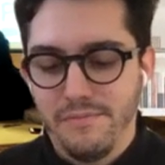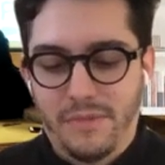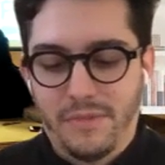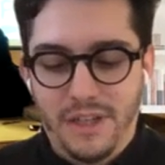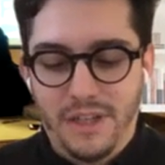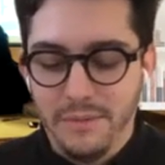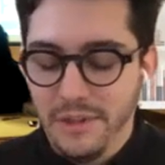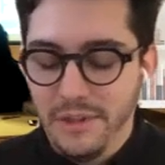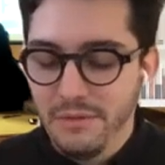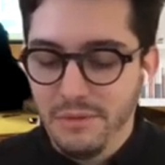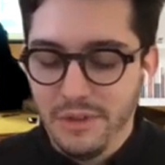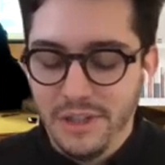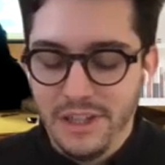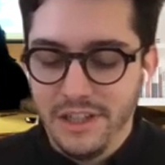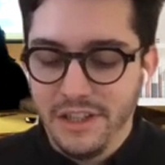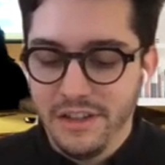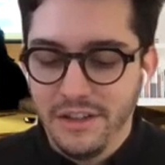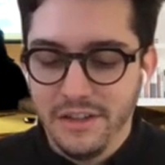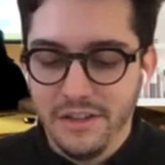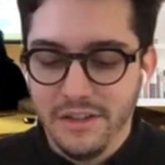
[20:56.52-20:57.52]
I mean,
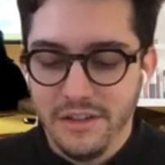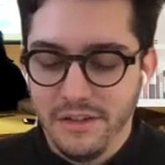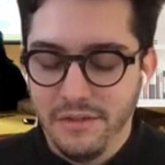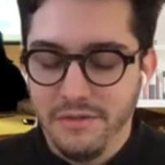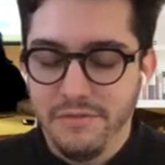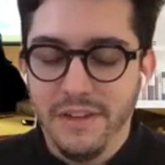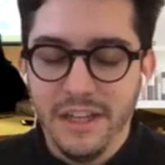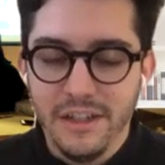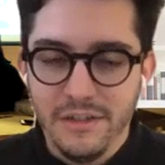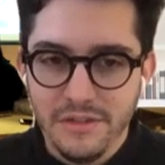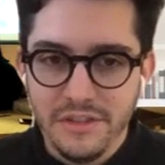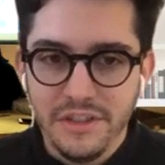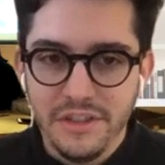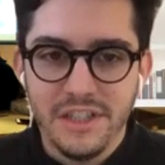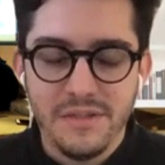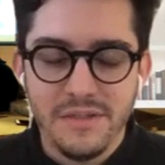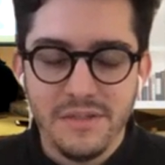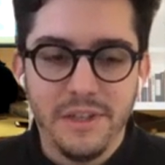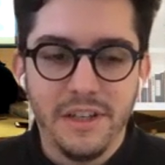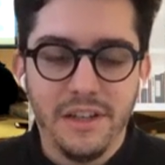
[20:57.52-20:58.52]
really, the faculty
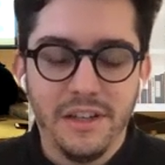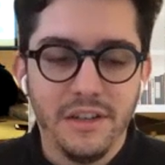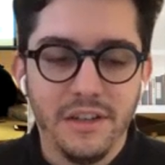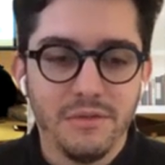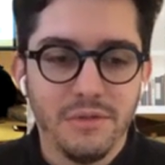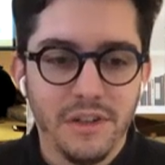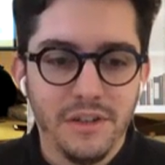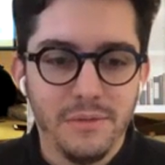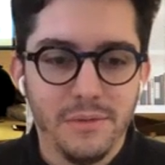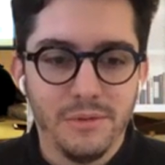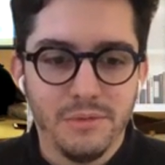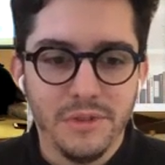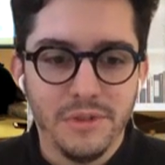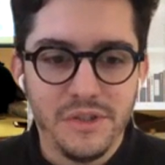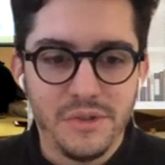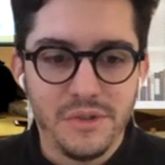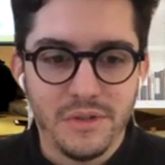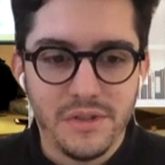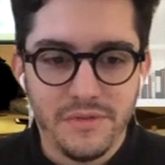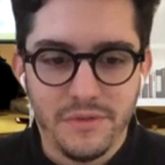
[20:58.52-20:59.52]
has been an incredible
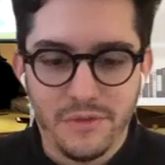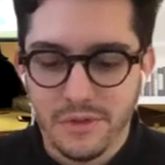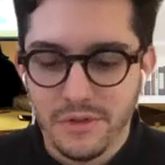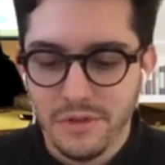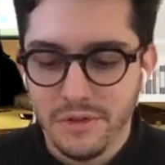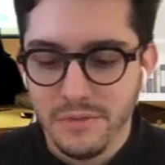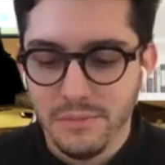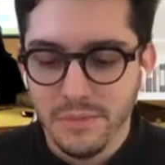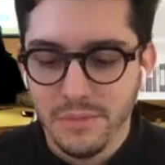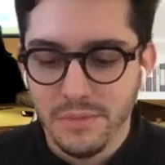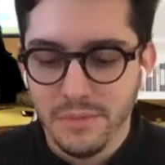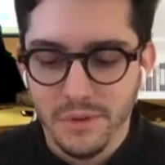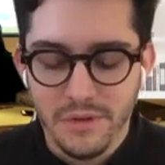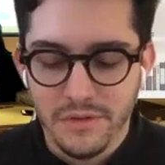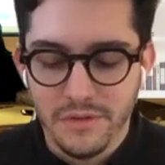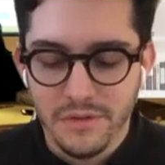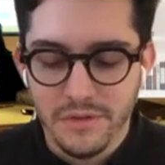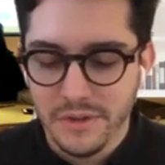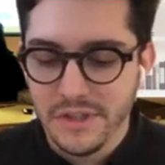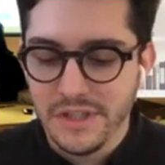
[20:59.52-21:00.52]
resource for
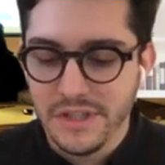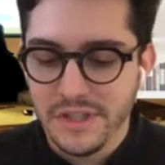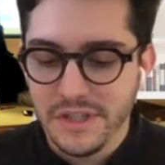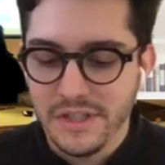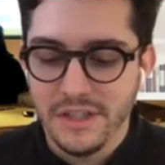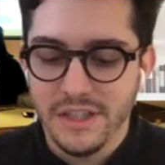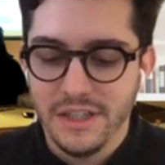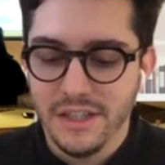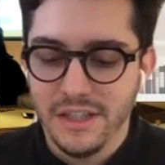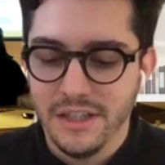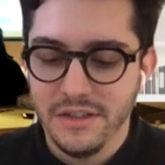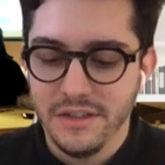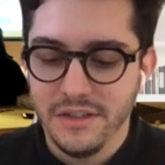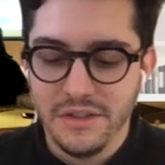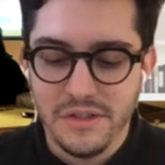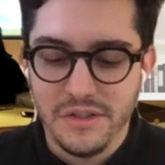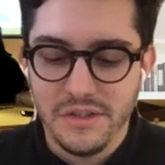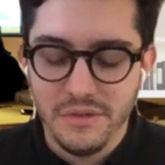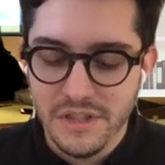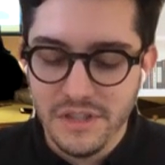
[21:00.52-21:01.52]
both of us. The
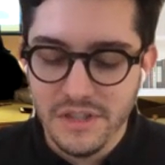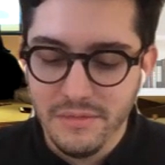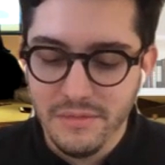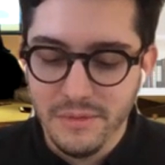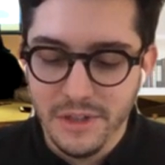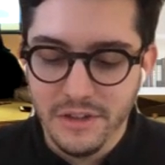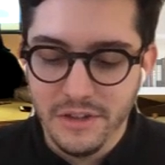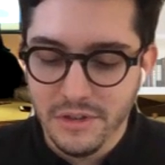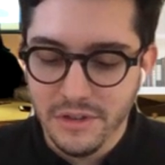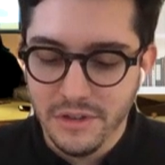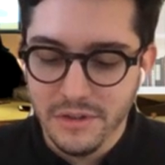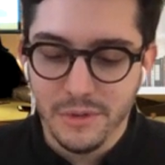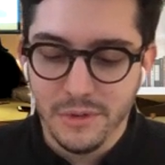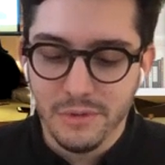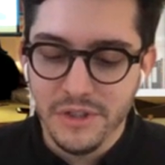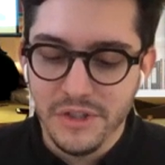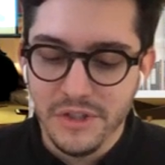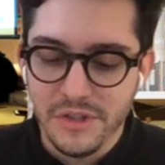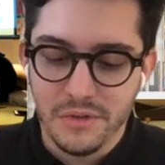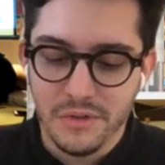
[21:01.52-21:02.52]
students have been an incredible
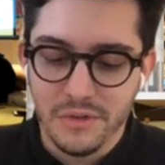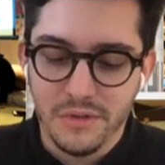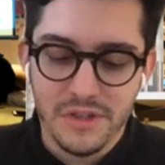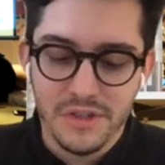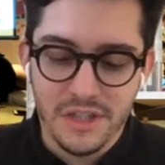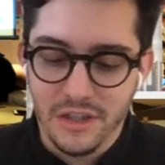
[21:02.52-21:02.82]
resource.